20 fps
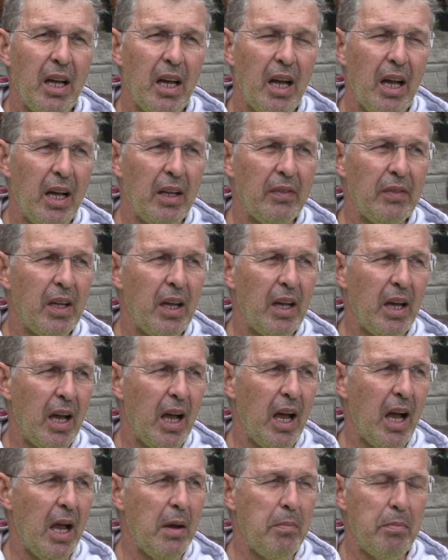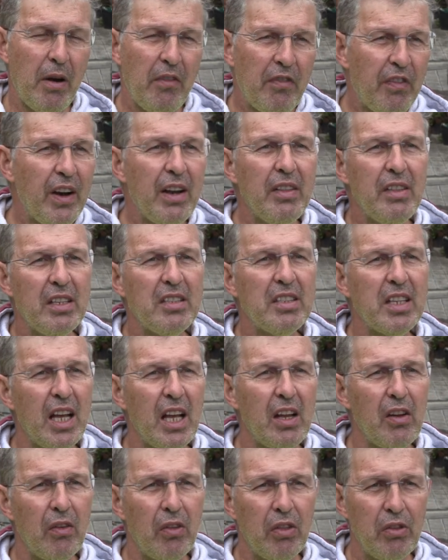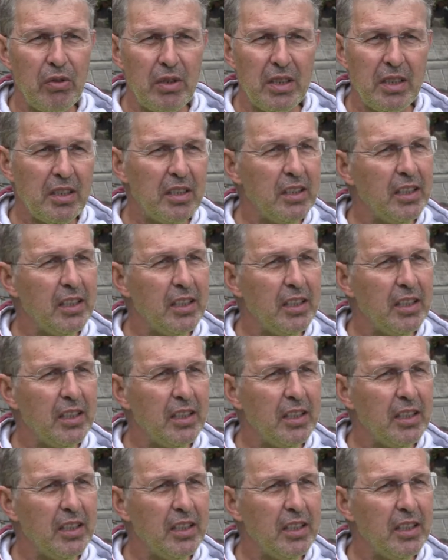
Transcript: Uh, and I prefer this kind of theories